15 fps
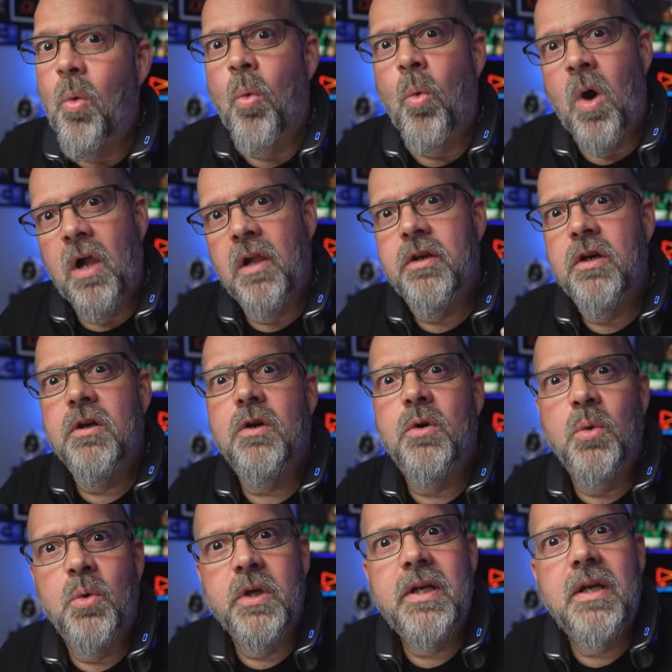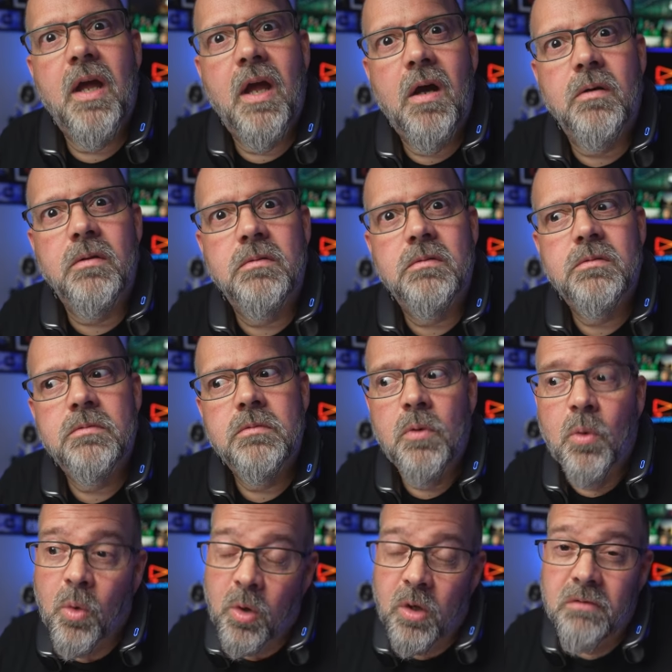while you're cooling down
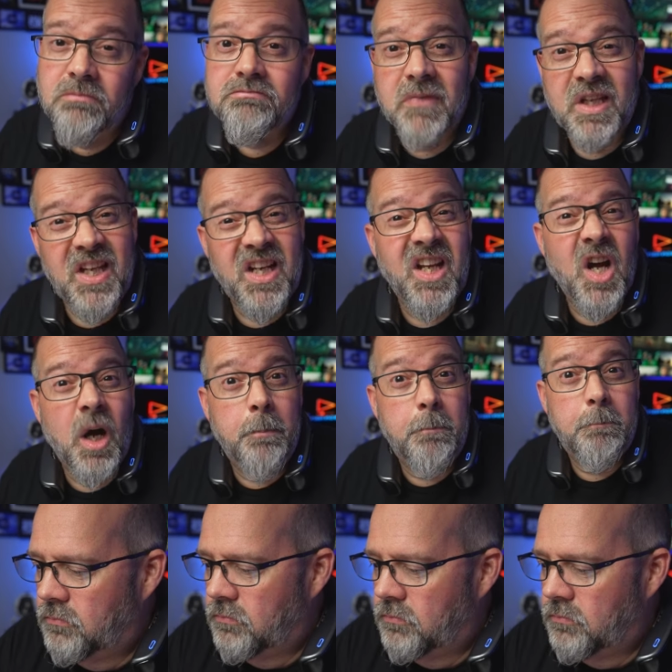or heating up.